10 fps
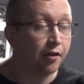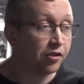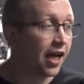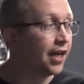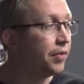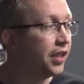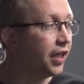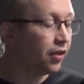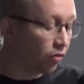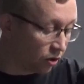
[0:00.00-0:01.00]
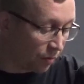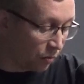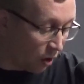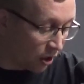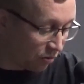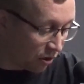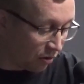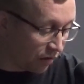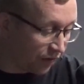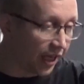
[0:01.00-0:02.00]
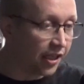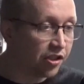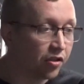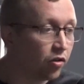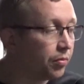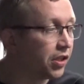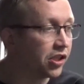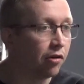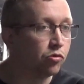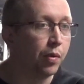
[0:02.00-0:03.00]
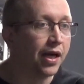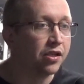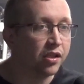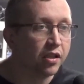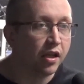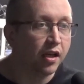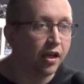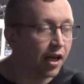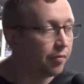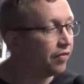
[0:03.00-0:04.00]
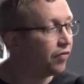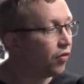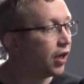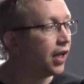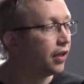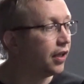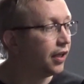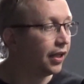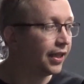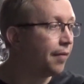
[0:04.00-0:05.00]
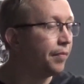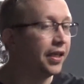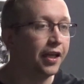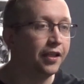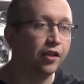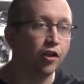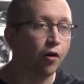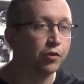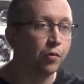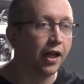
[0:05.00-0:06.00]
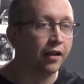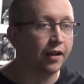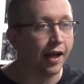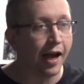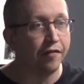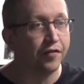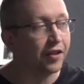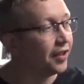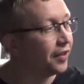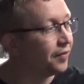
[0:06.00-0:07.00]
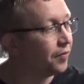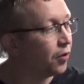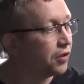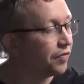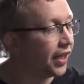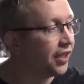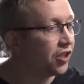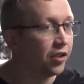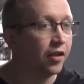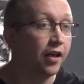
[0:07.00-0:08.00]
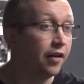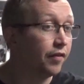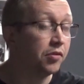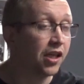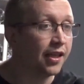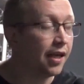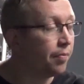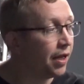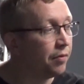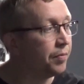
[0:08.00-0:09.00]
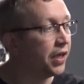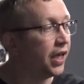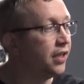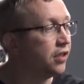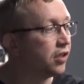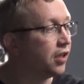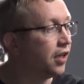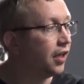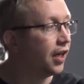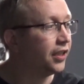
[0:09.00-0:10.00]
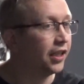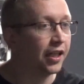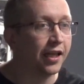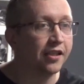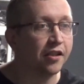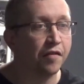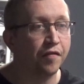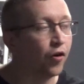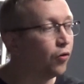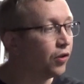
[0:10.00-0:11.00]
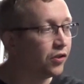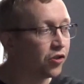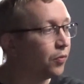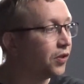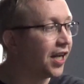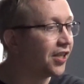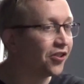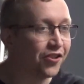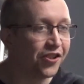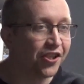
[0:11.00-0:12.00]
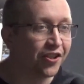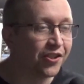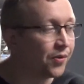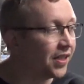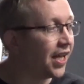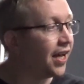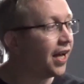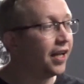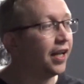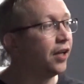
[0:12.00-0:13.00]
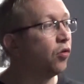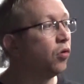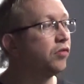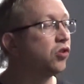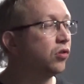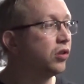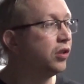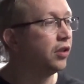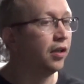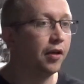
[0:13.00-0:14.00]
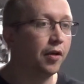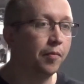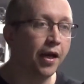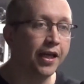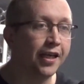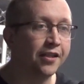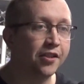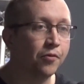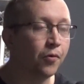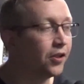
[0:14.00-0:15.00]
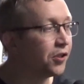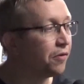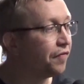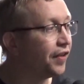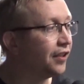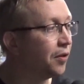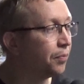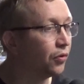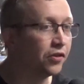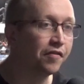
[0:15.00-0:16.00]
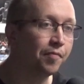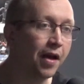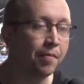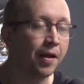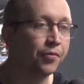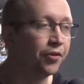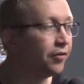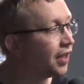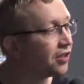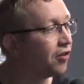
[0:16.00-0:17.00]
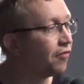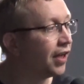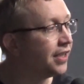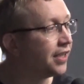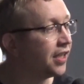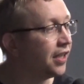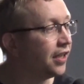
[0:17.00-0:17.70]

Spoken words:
I sat in a meeting, looked at my watch, there was a notification calling me a scouse bastard. I'm like, fucking hell. Like, that meeting didn't go as well after the notification. If I'm sat there playing with my kids, and you glance at the phone, and someone says something to you on Twitter, like, all of a sudden, my kids are the ones who are feeling the brunt of my bad mood, and that's not right, is it?